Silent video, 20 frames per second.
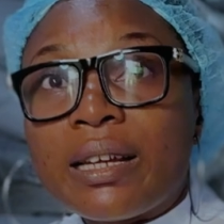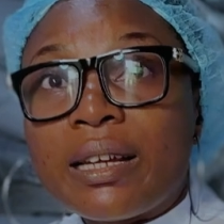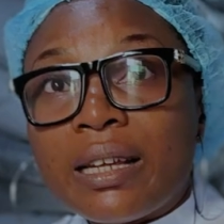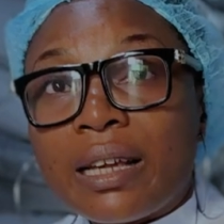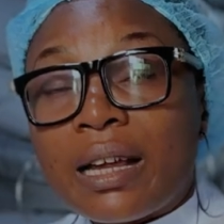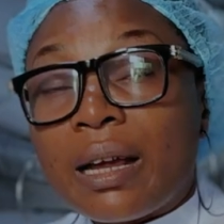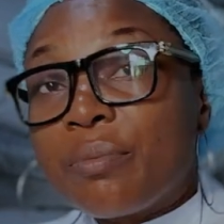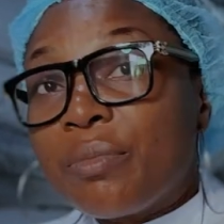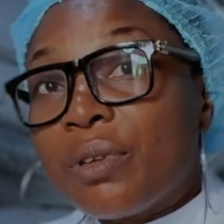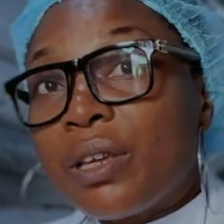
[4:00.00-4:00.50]
they
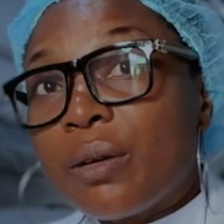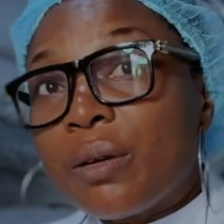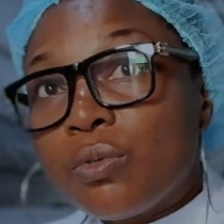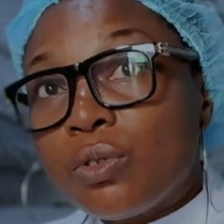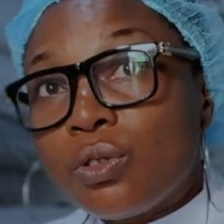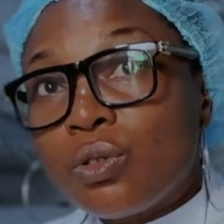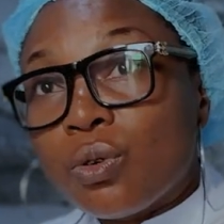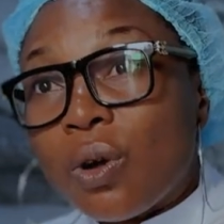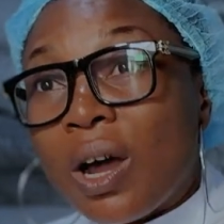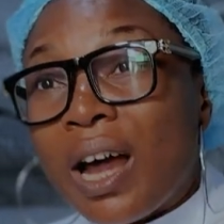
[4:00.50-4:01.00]
can be
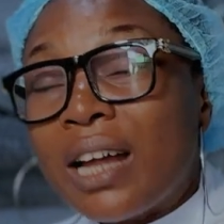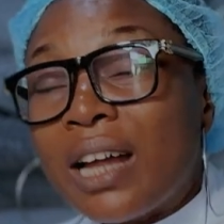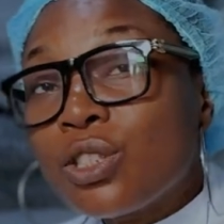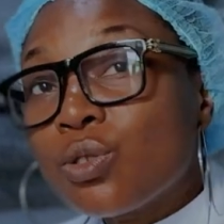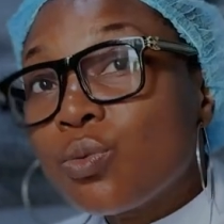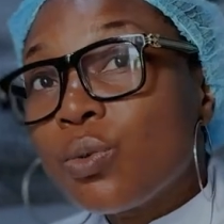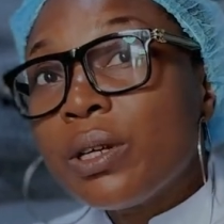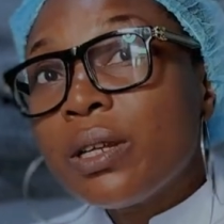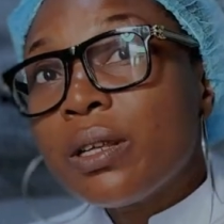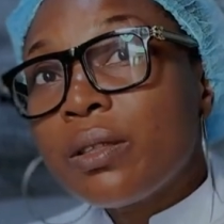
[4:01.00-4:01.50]
able to
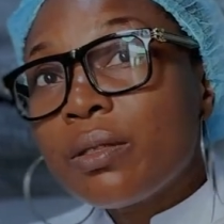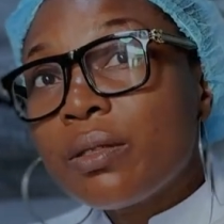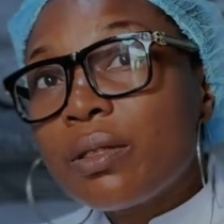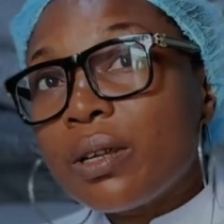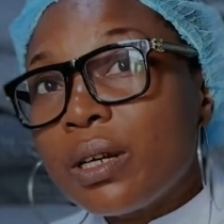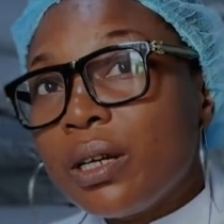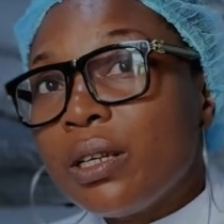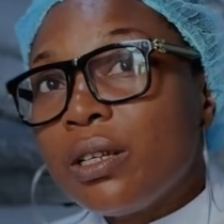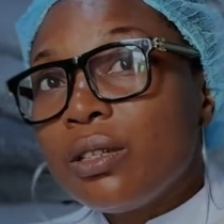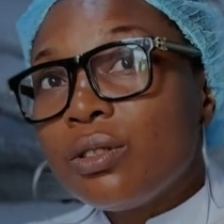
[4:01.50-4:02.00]
hatch within
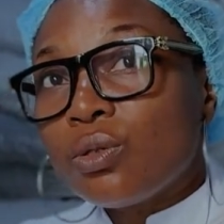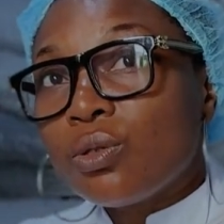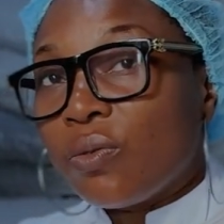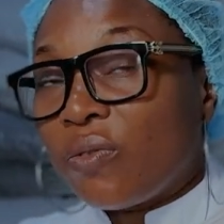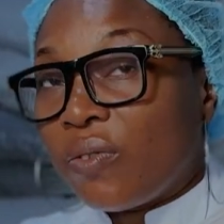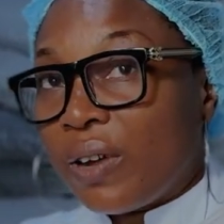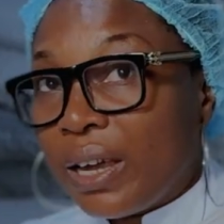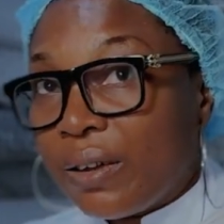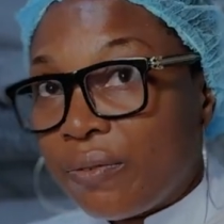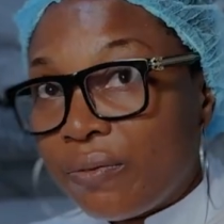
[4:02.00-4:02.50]
3 to
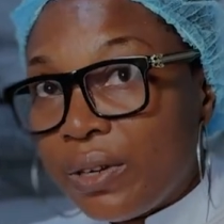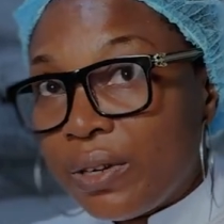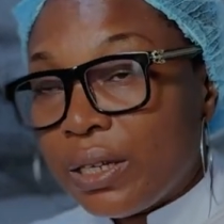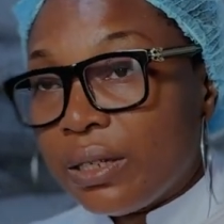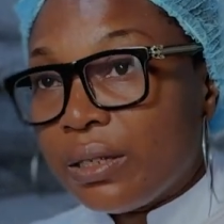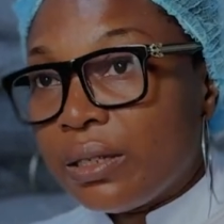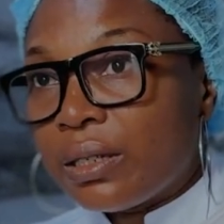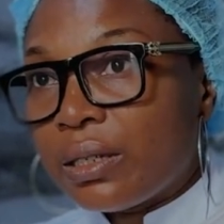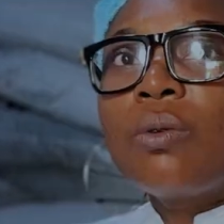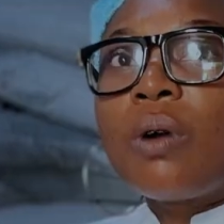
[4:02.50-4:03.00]
5
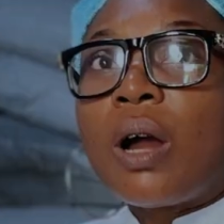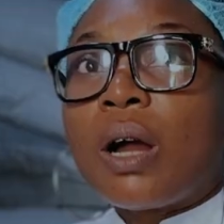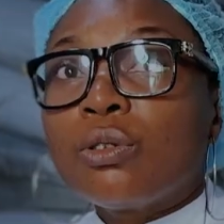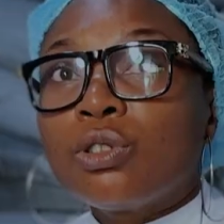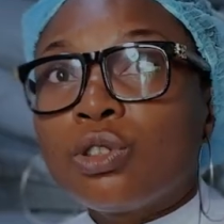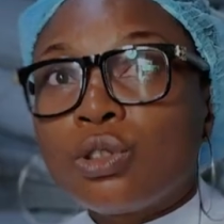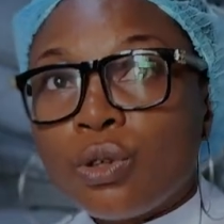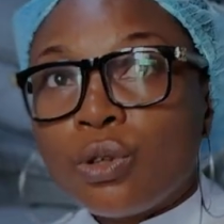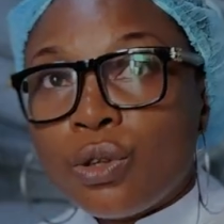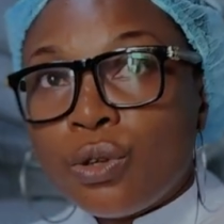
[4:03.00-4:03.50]
days. I'll
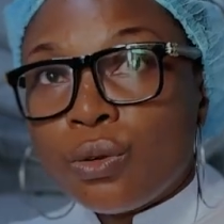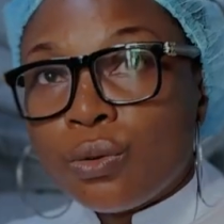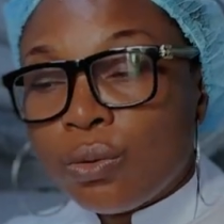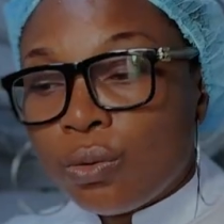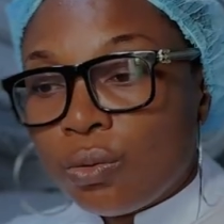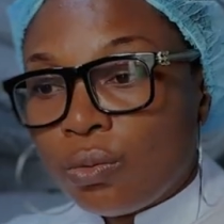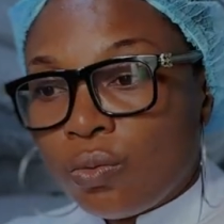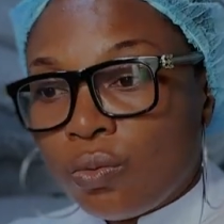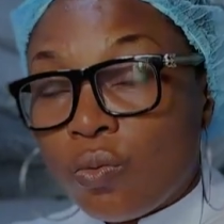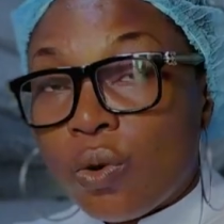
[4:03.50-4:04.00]
show
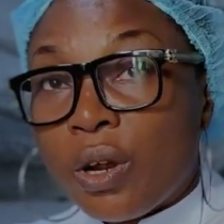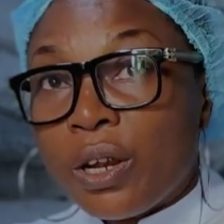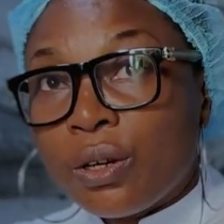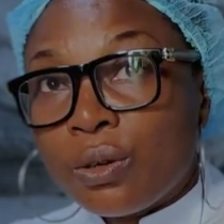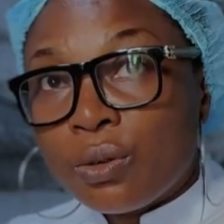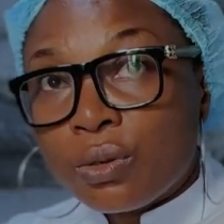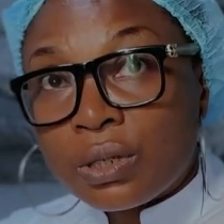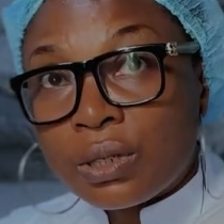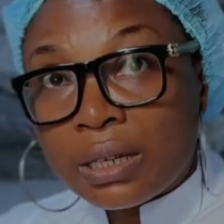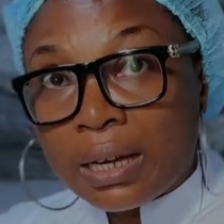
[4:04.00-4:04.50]
you what it
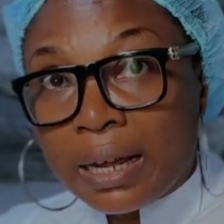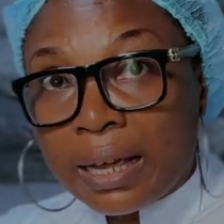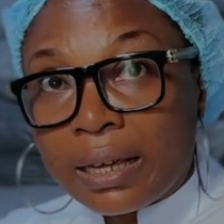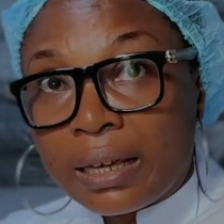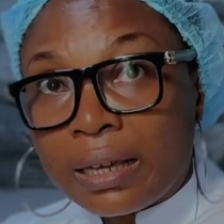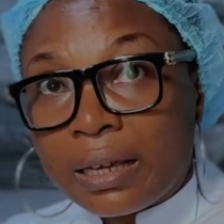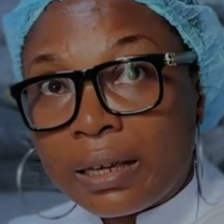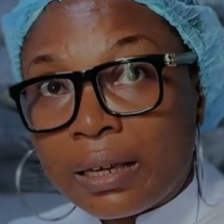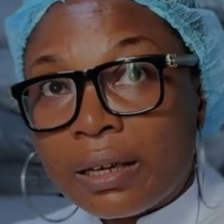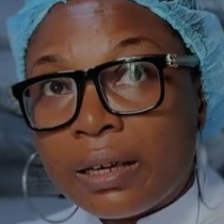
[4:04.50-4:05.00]
looks
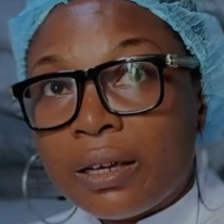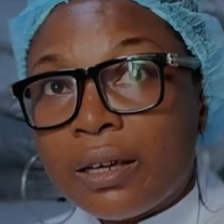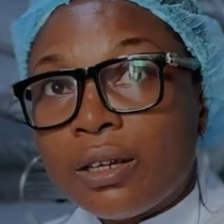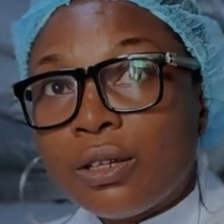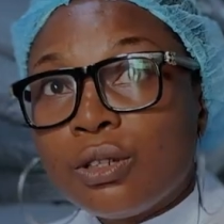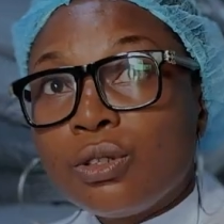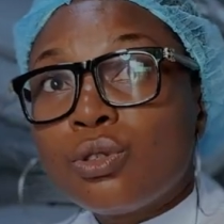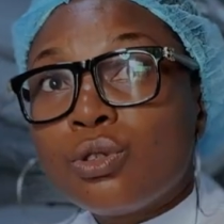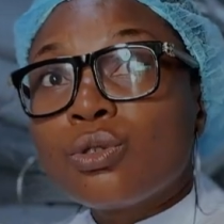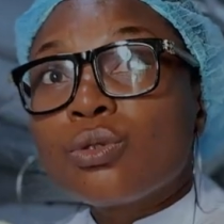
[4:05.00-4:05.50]
like
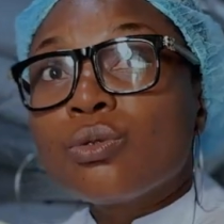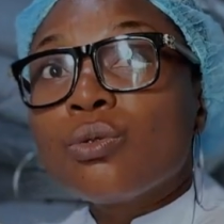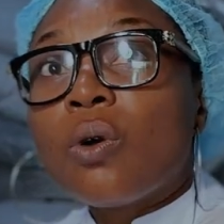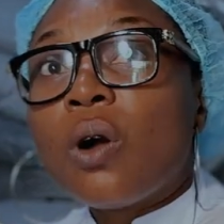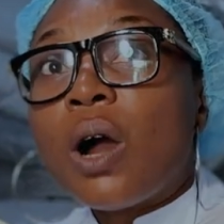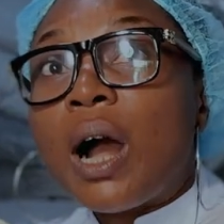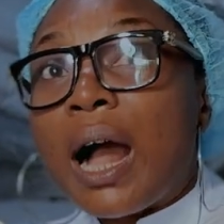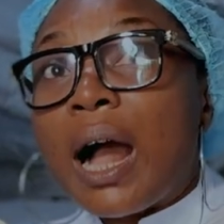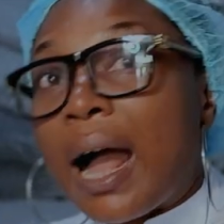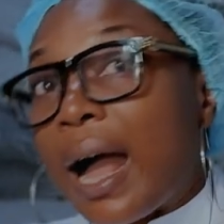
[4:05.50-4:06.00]
to
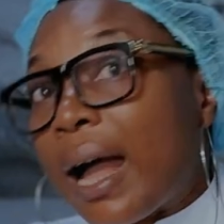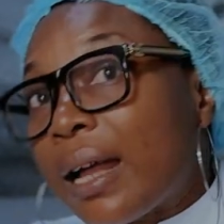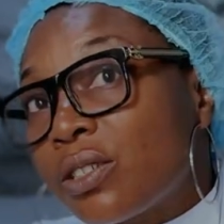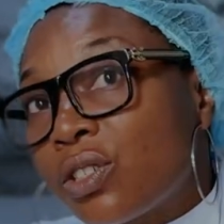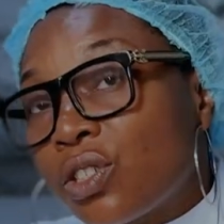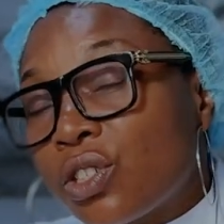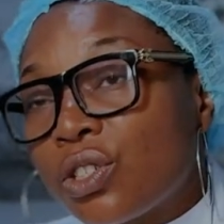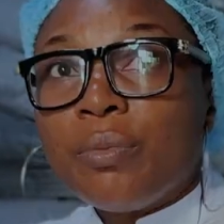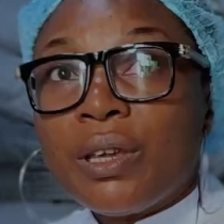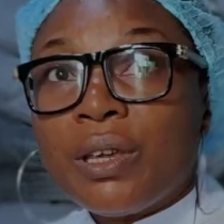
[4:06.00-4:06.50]

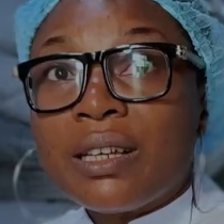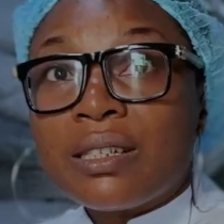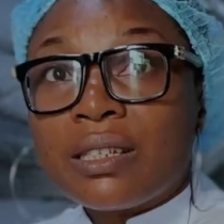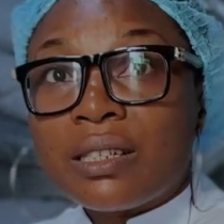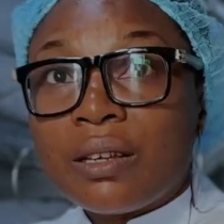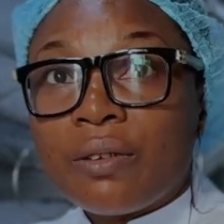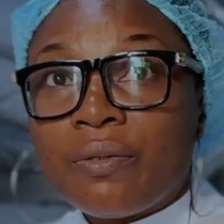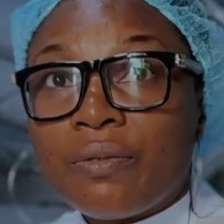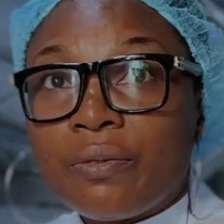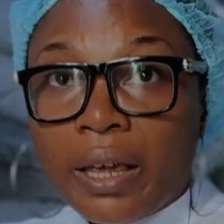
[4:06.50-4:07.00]
hatch
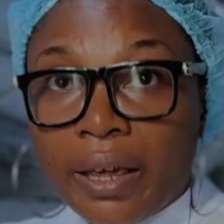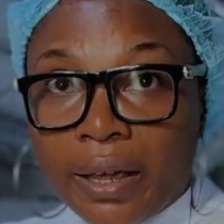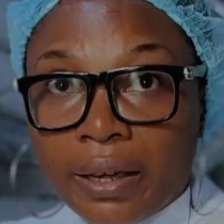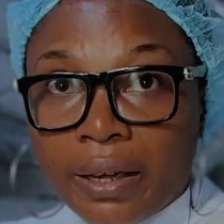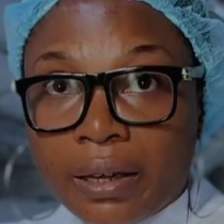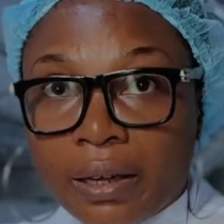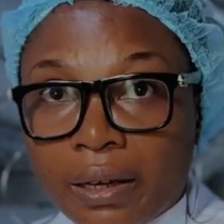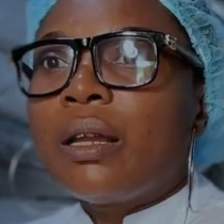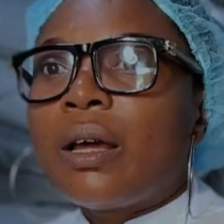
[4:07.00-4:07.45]
Bsf egg.